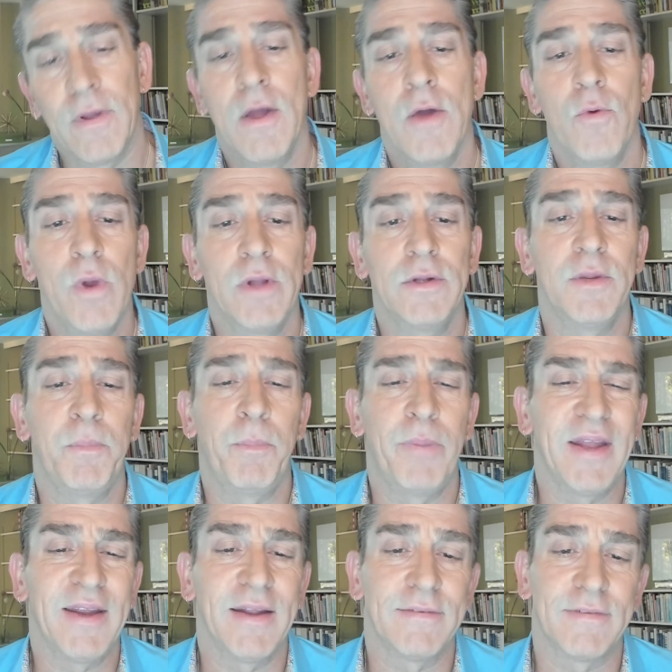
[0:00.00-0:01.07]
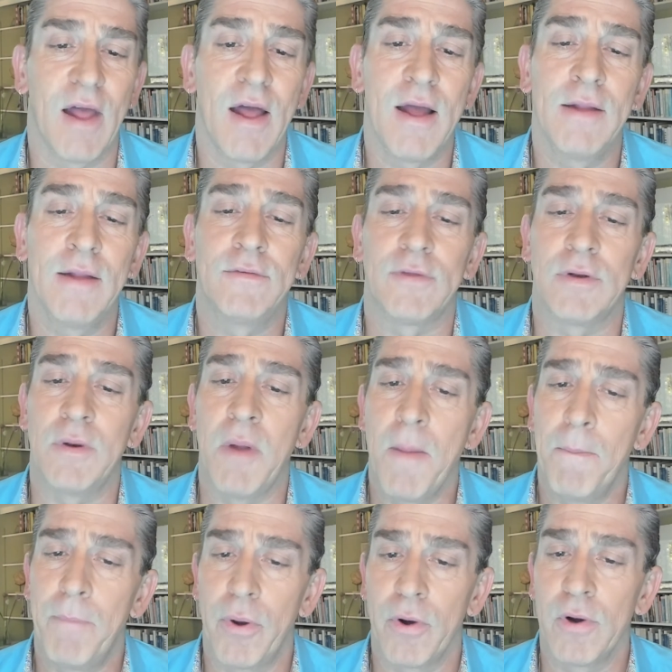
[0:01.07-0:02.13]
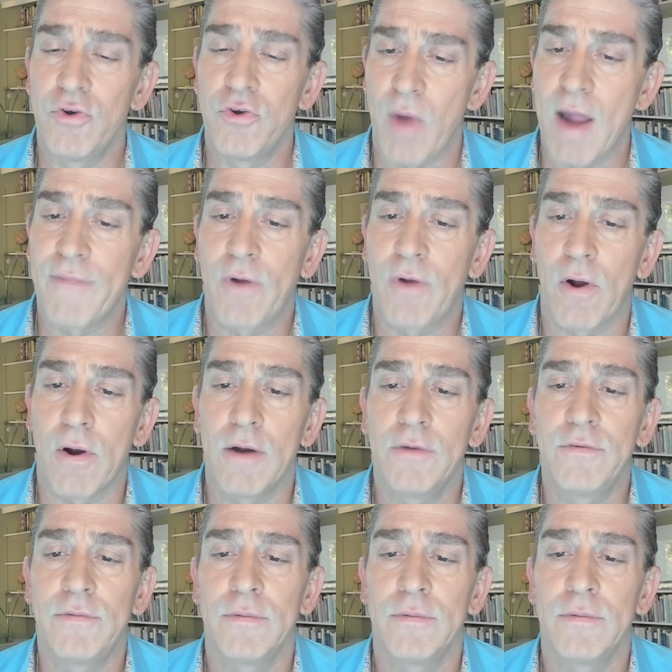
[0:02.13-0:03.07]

wielded picket signs and burned draft cards,